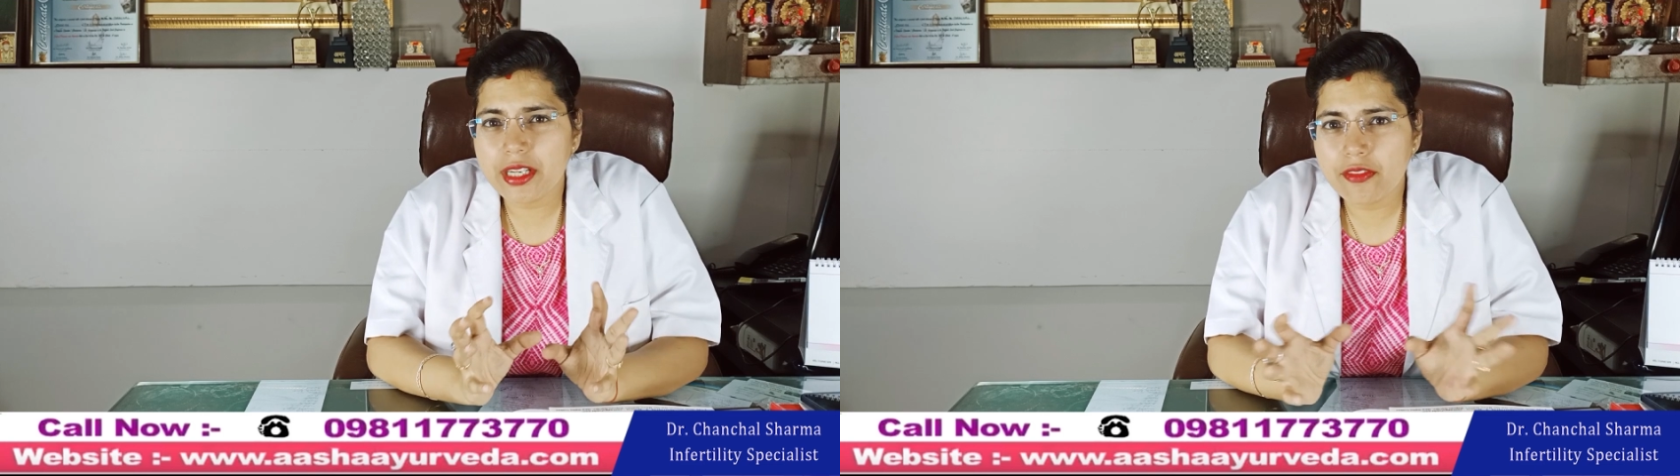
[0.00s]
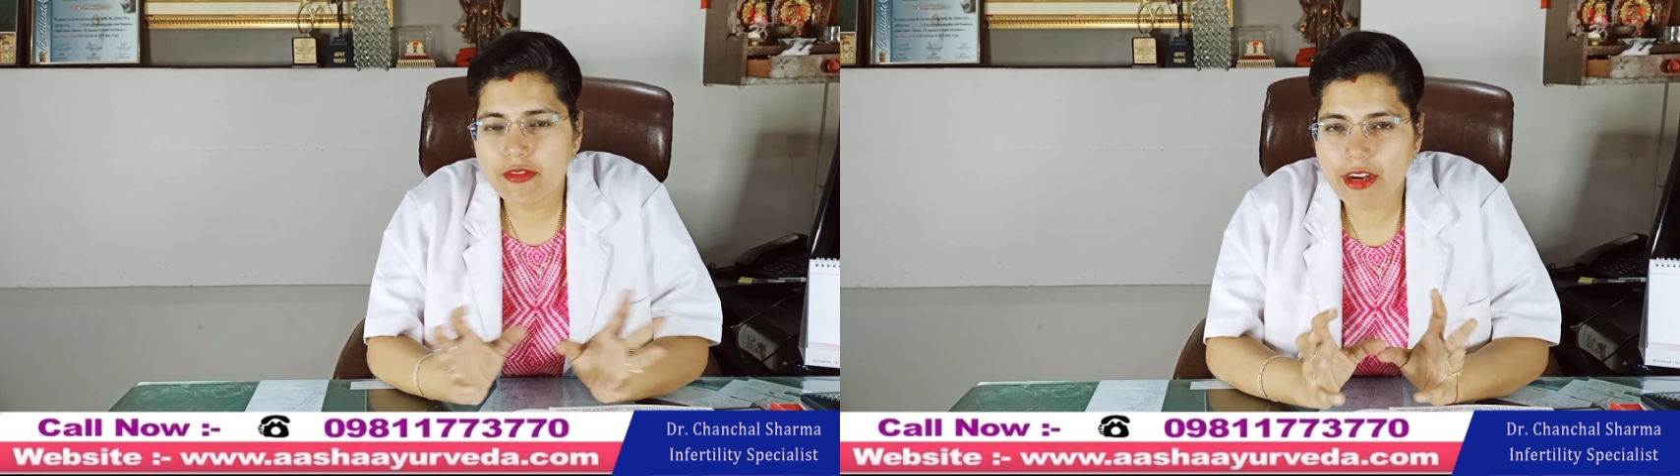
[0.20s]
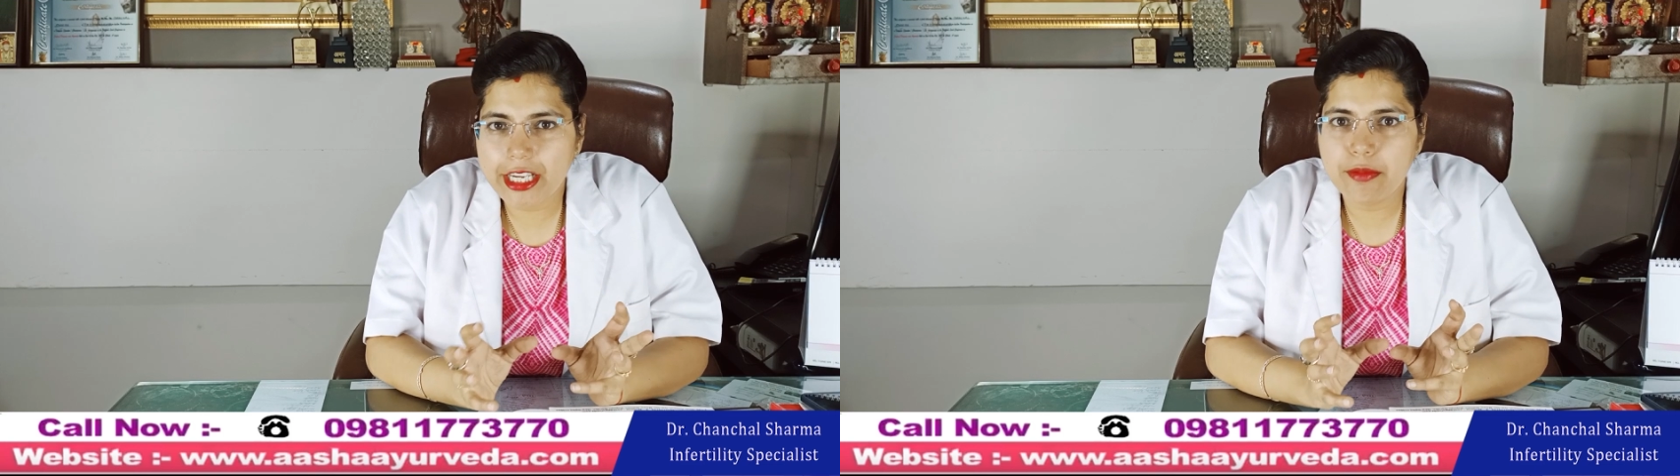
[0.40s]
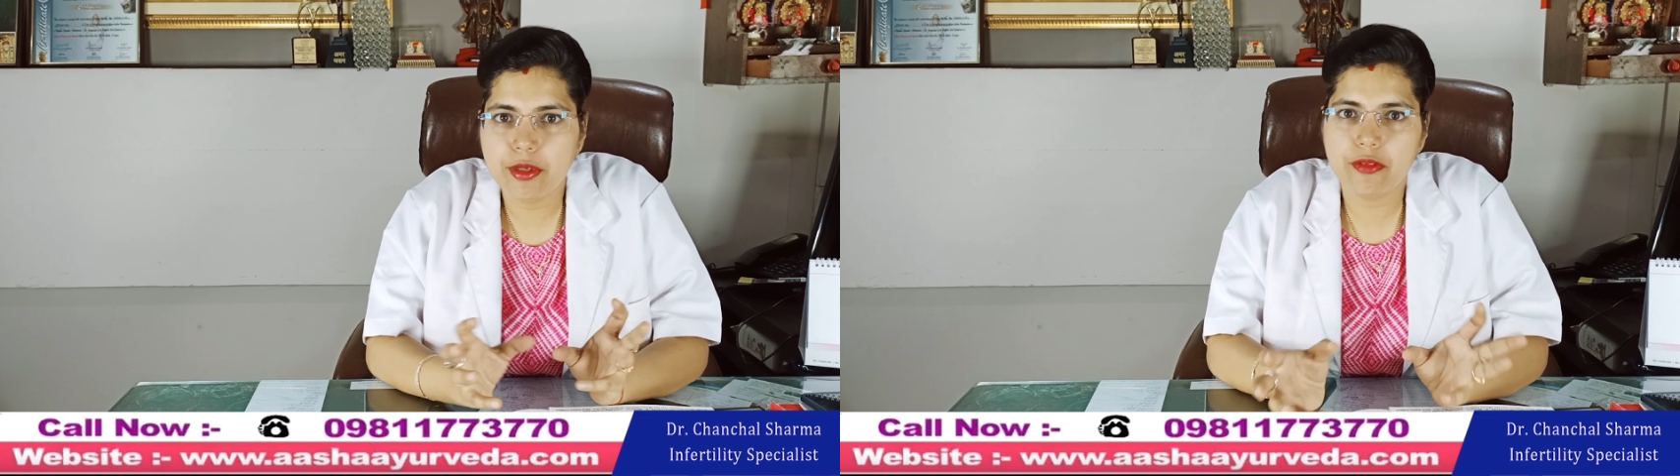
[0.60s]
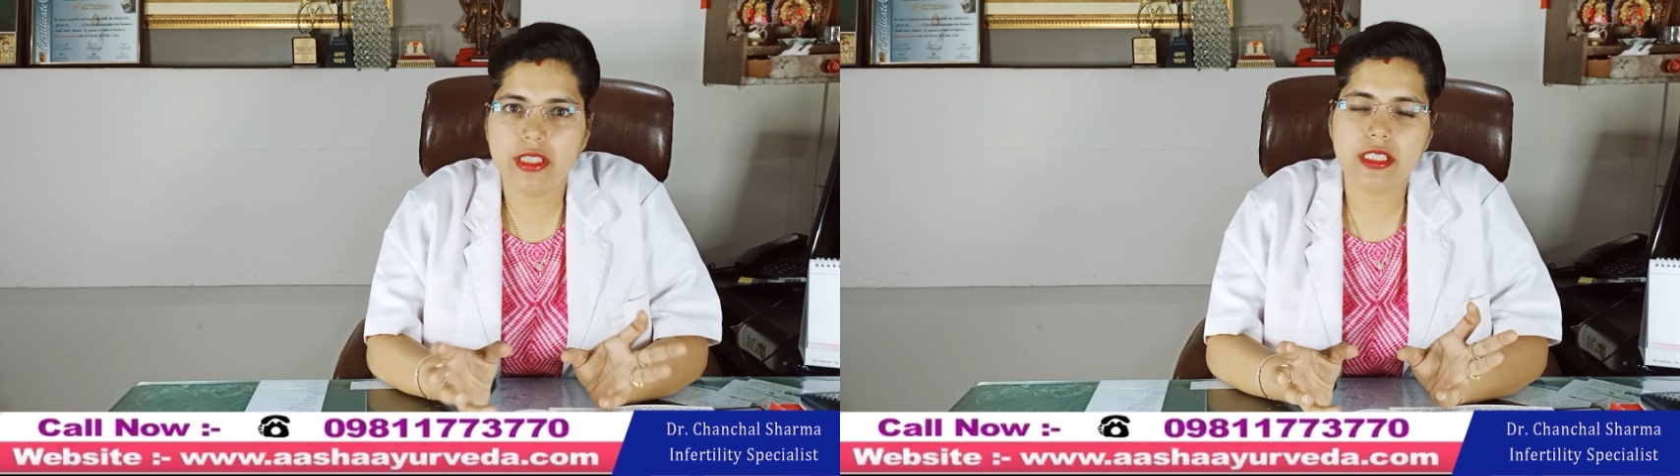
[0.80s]
fight
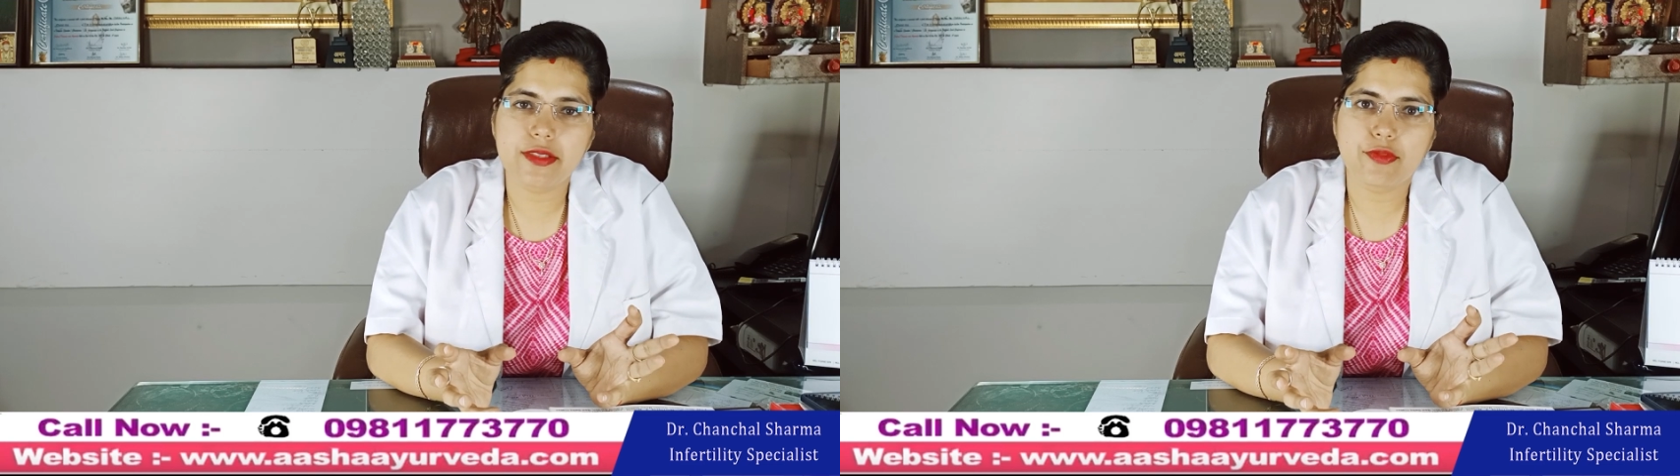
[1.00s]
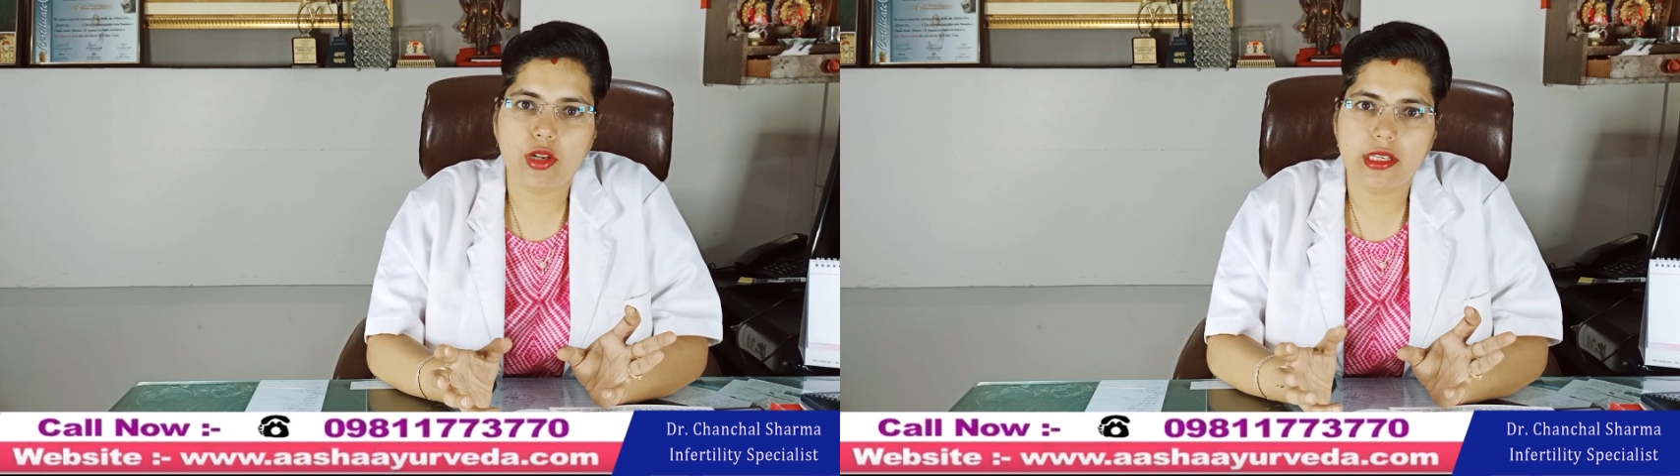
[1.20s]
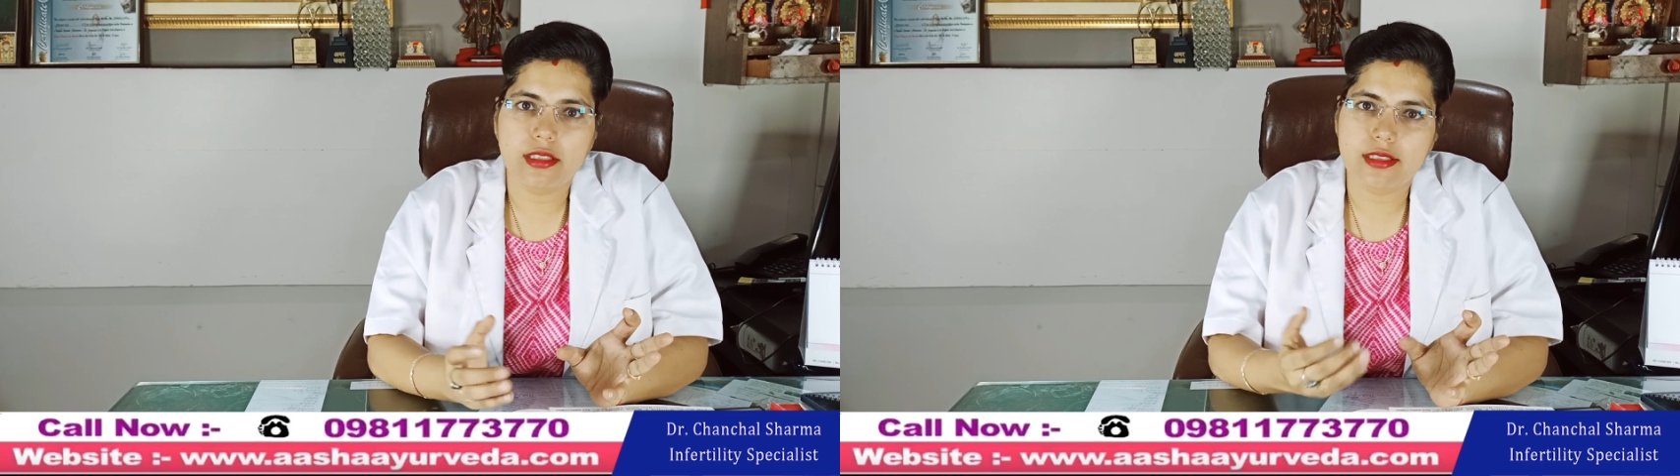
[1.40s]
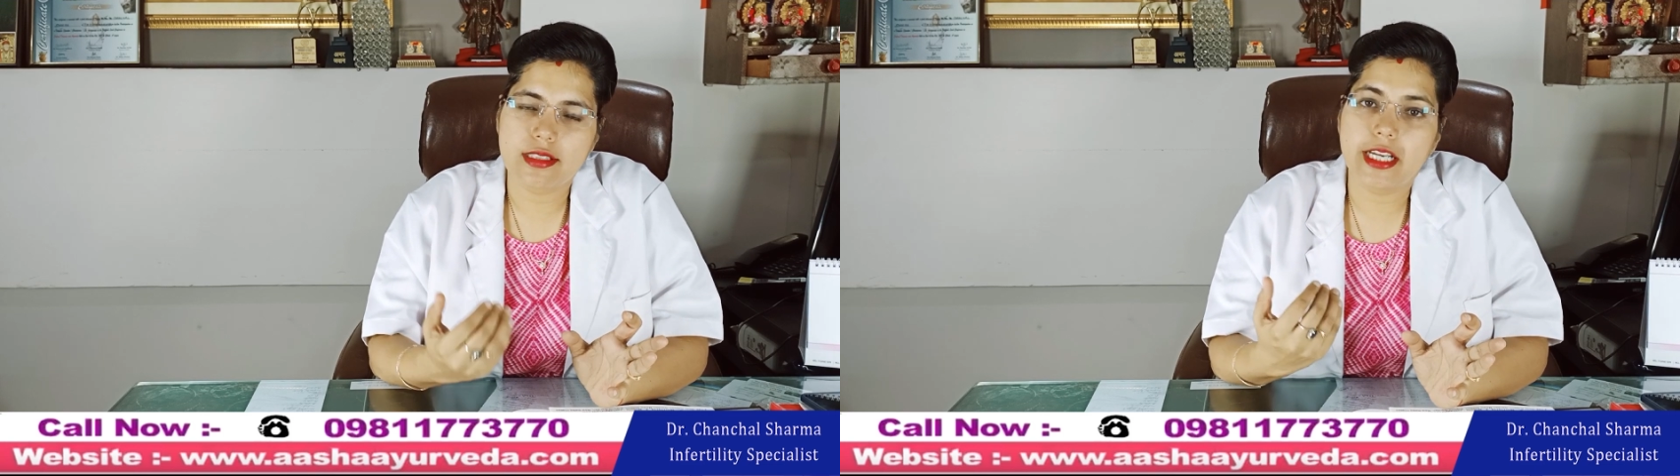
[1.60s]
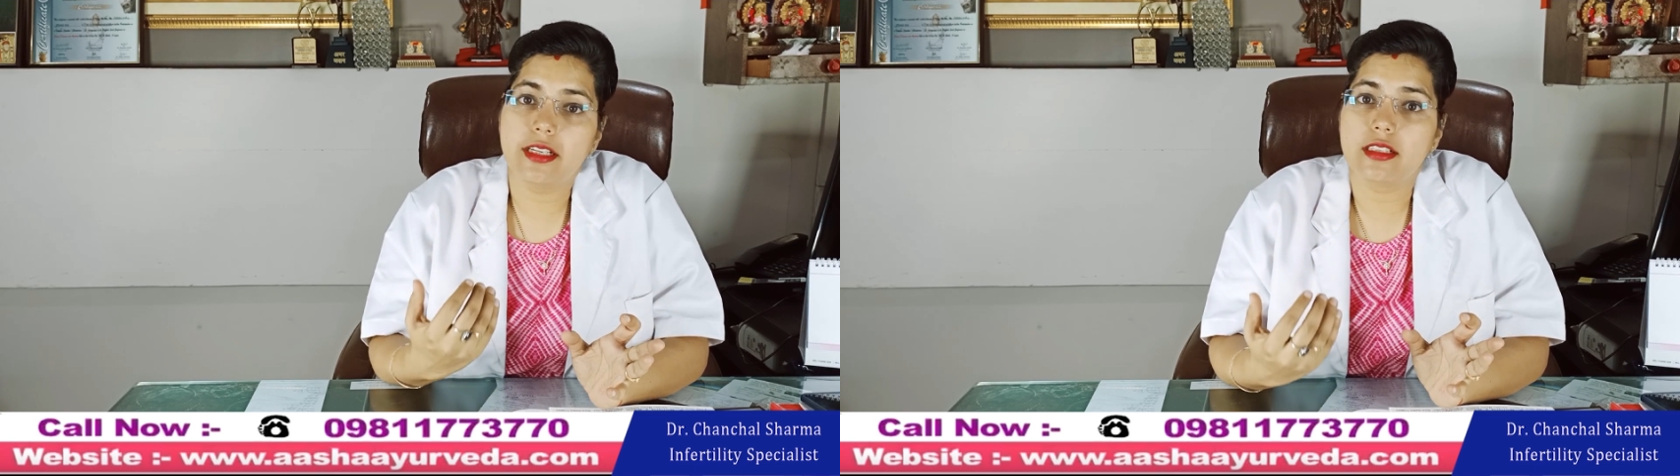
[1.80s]
between these follicles
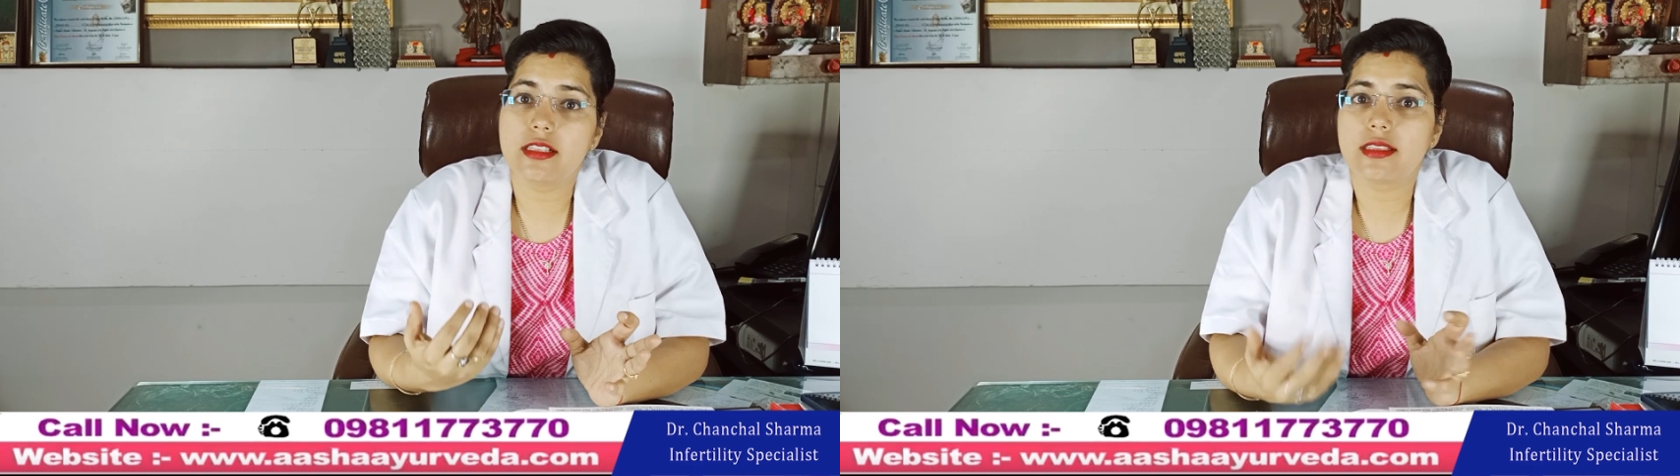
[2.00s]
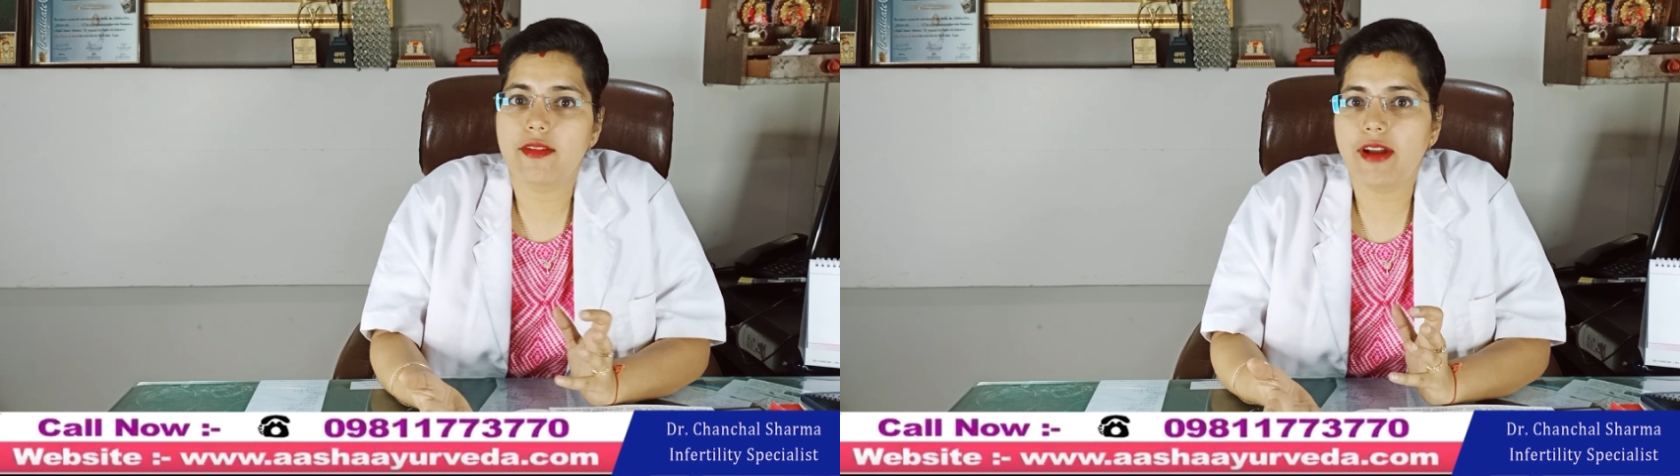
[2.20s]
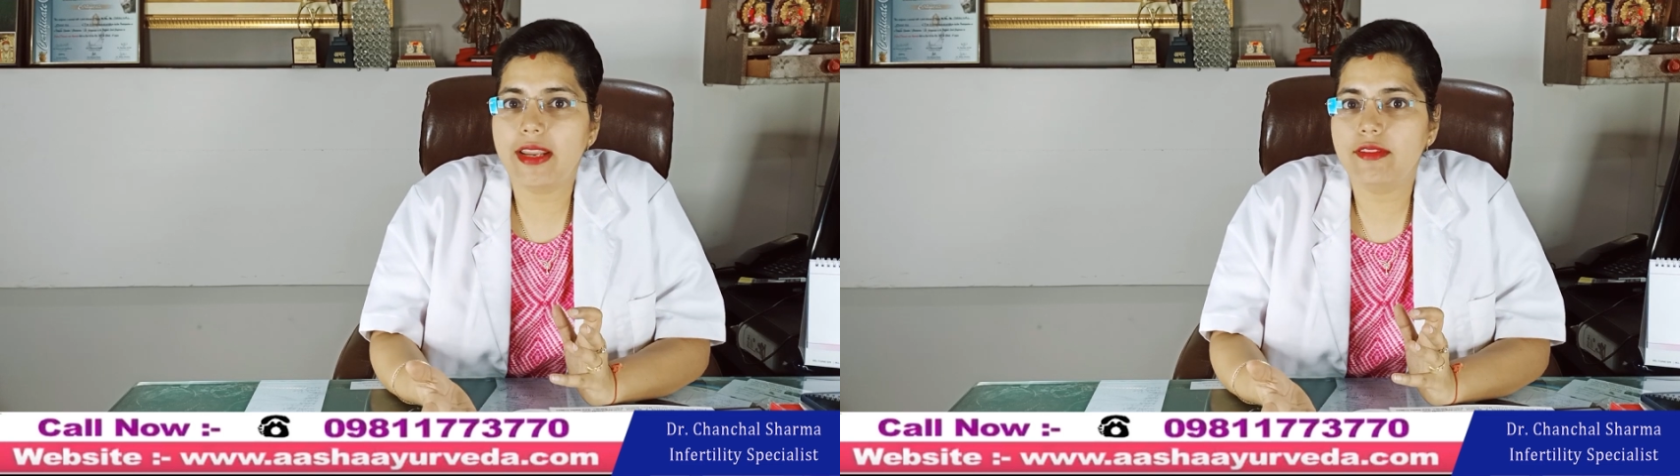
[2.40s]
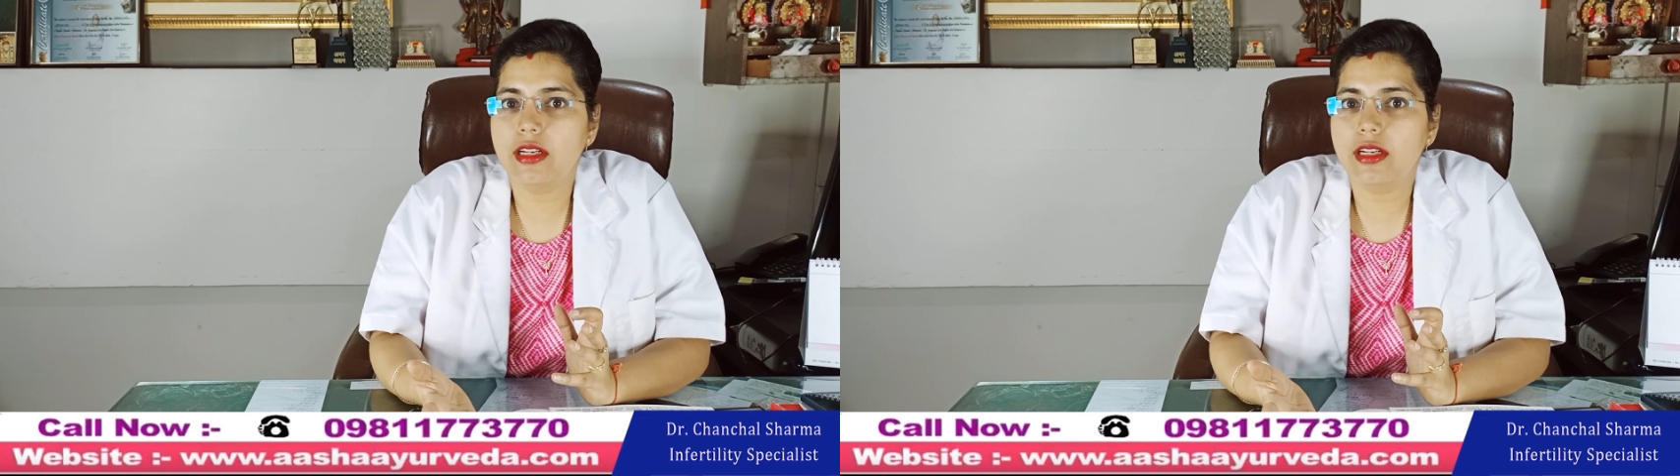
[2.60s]
that the survival